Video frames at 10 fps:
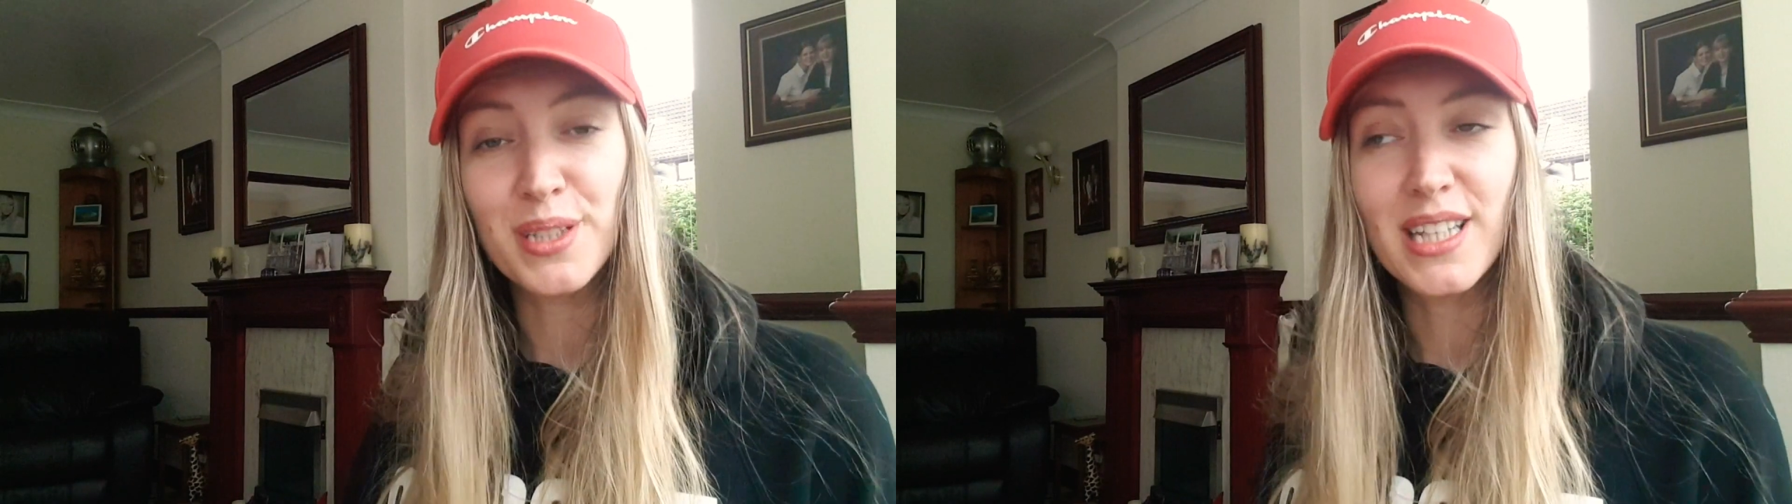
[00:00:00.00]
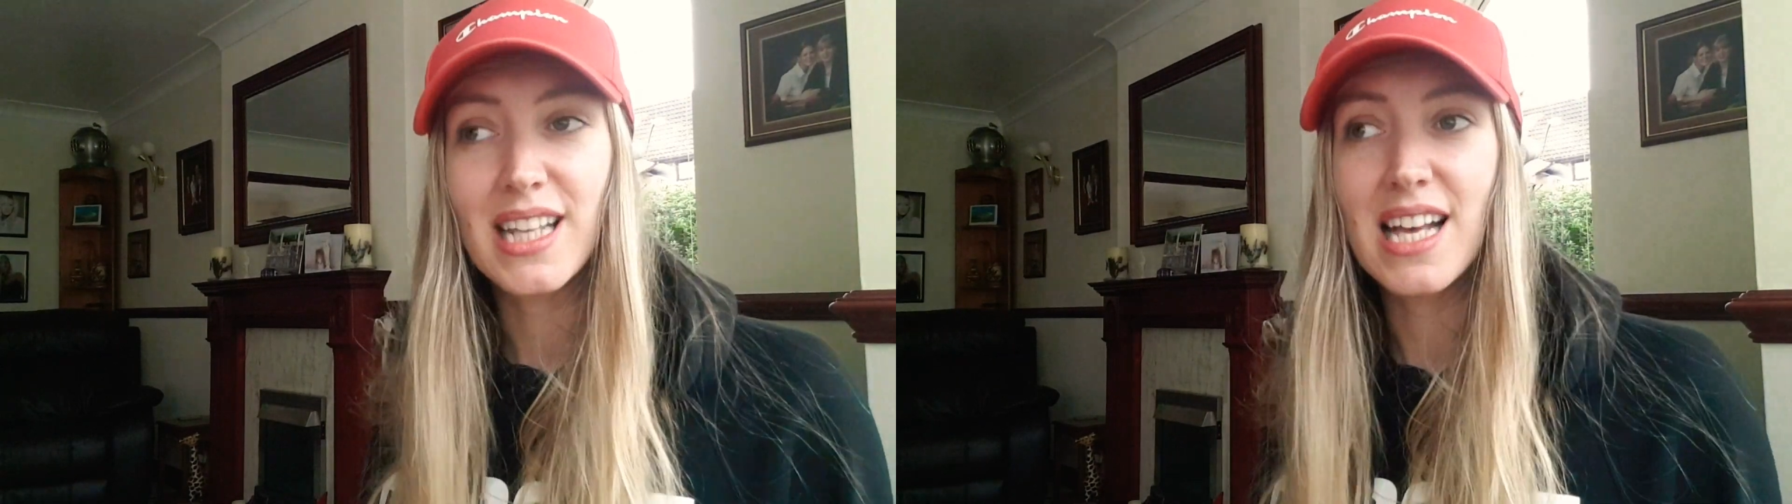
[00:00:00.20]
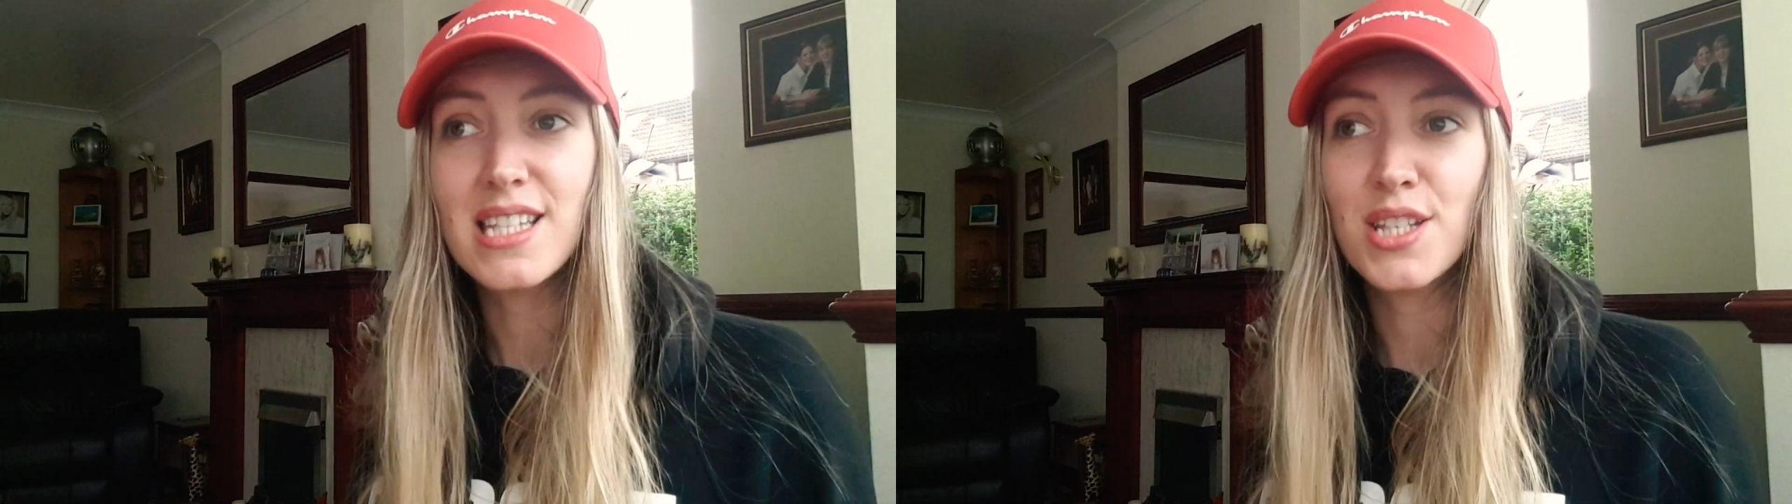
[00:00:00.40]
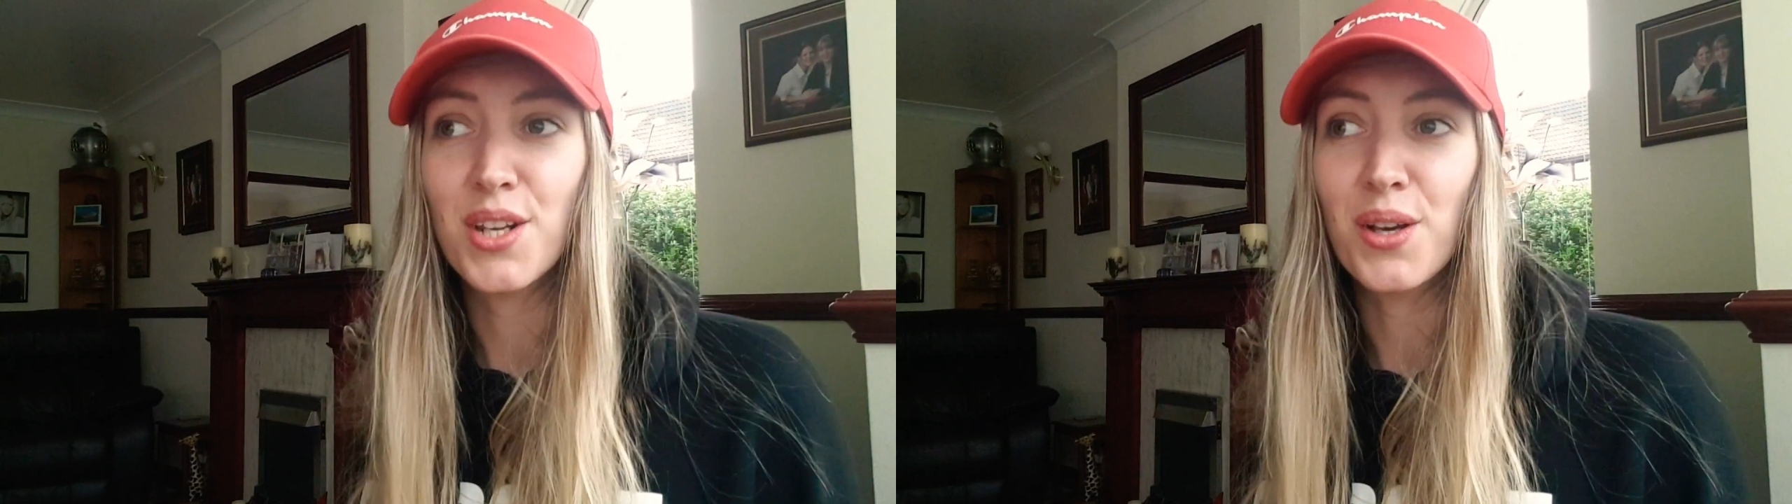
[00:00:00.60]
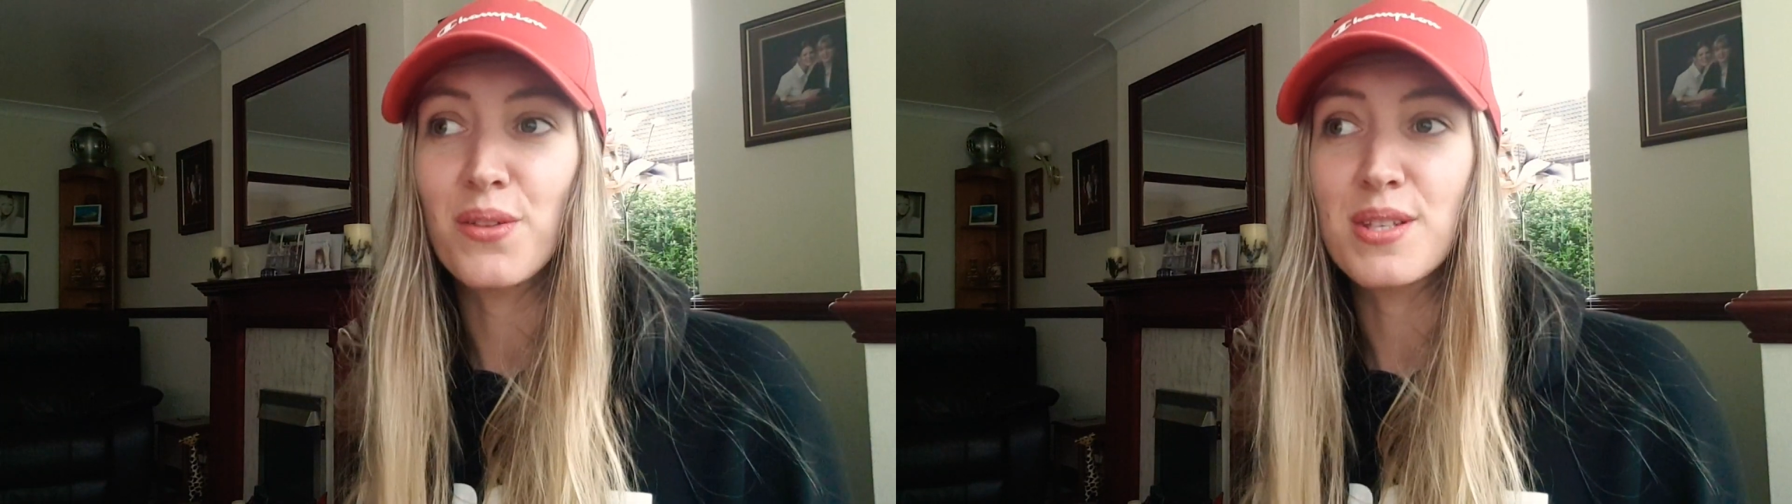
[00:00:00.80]
and that's you
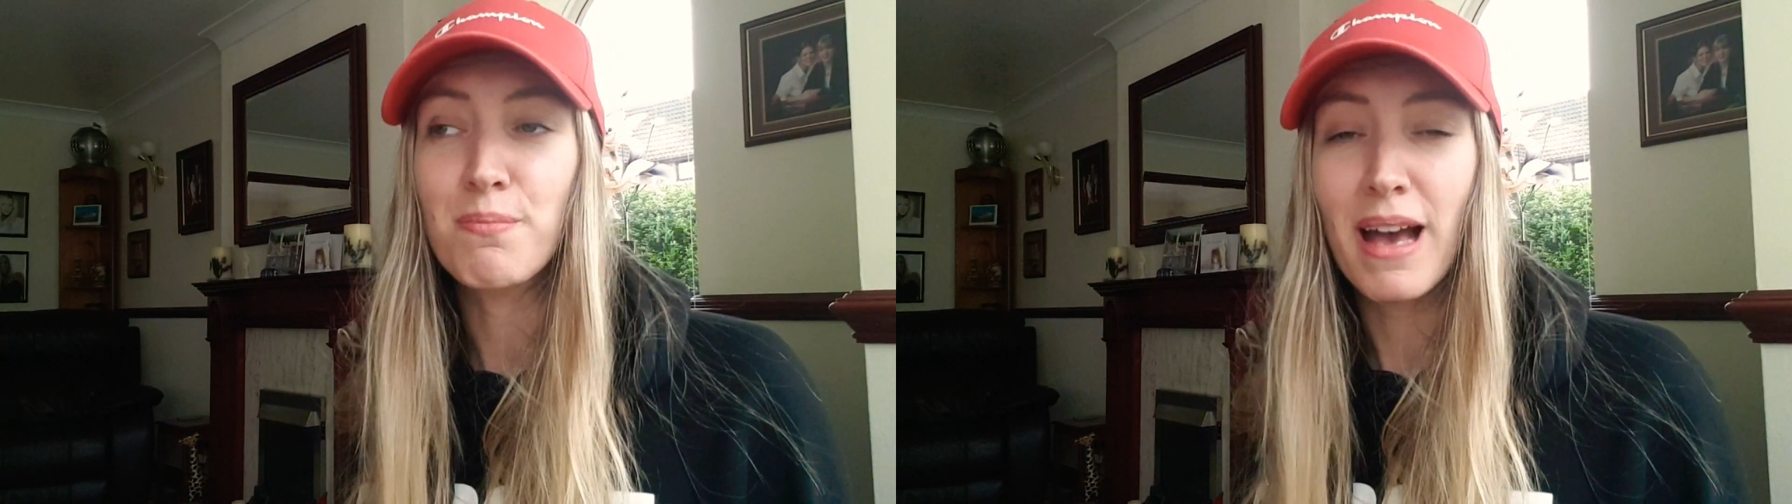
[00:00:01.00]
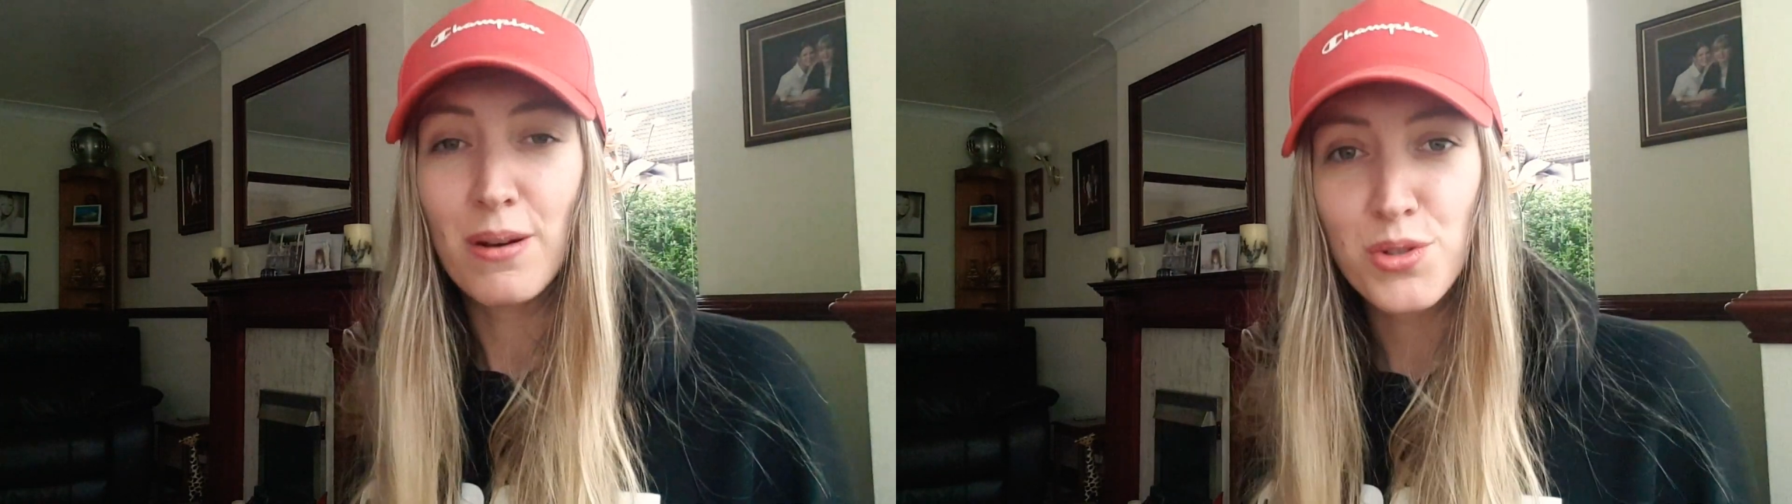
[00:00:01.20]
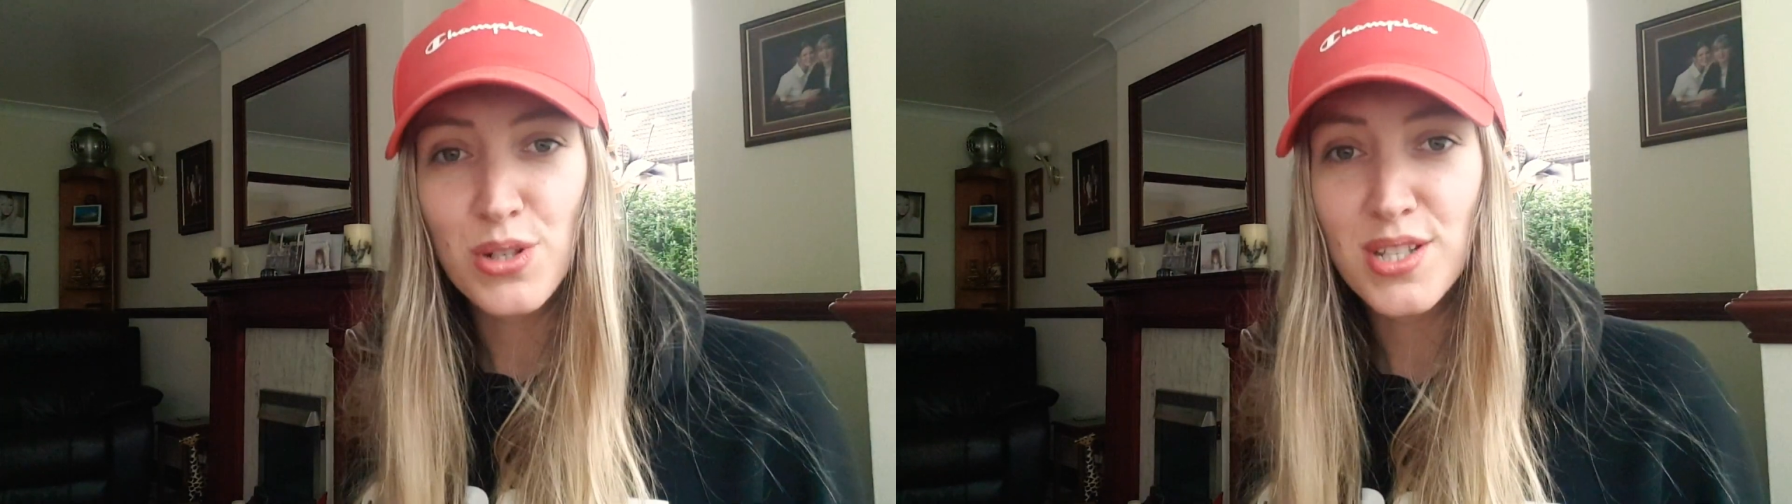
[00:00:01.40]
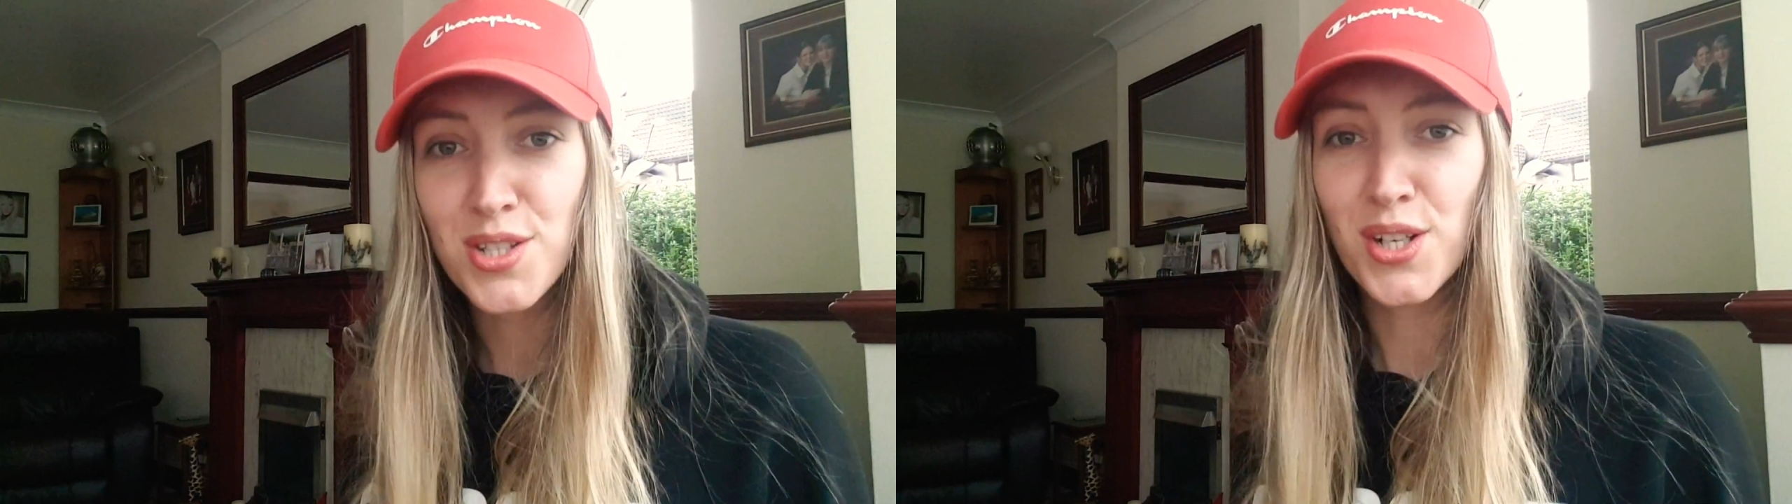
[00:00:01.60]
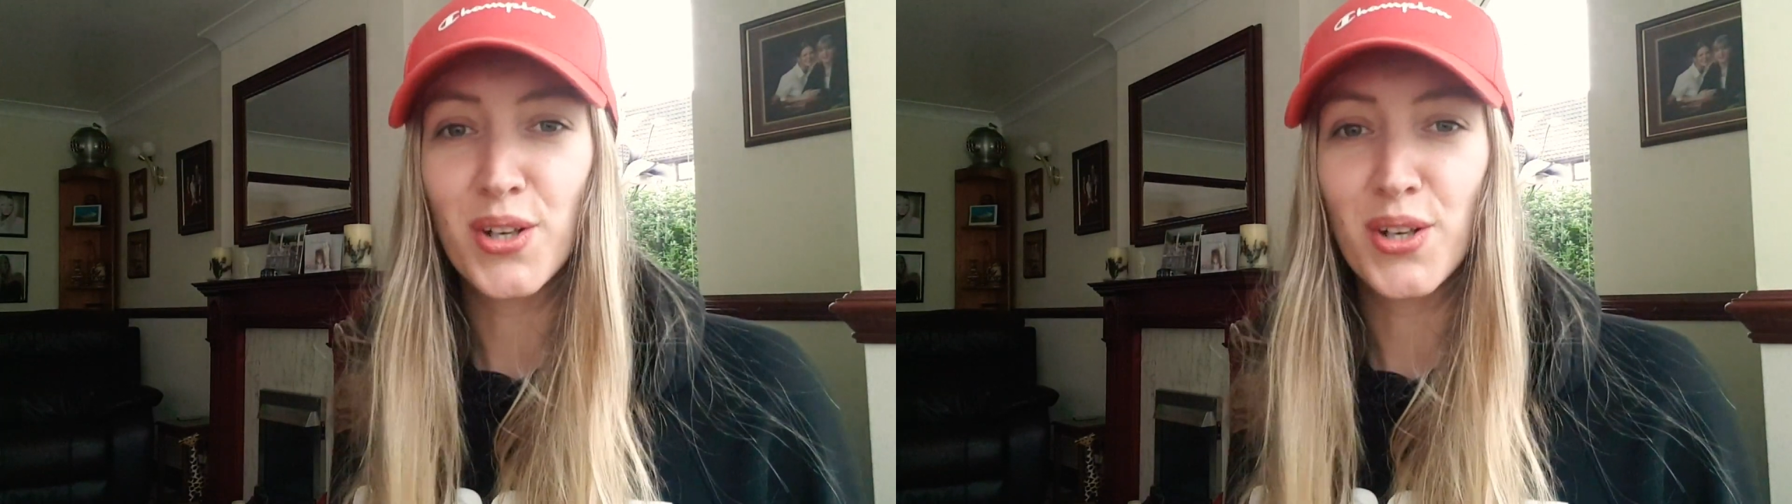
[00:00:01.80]
know there's boundaries to